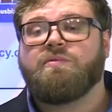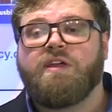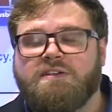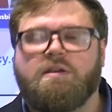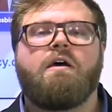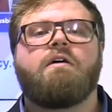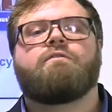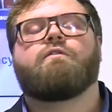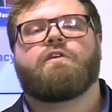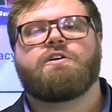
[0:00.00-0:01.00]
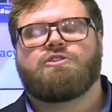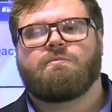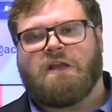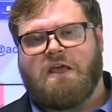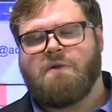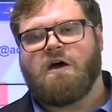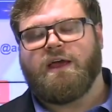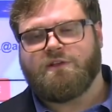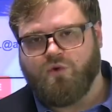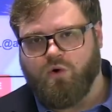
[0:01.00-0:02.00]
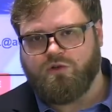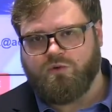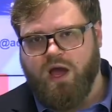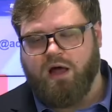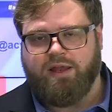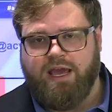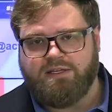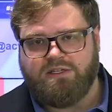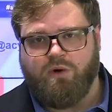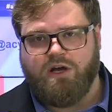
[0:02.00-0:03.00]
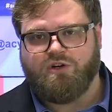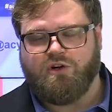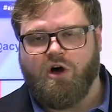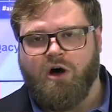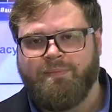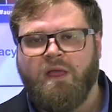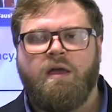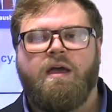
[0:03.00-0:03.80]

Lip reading: please feel free to shoot me an email at talktoal@acy.com.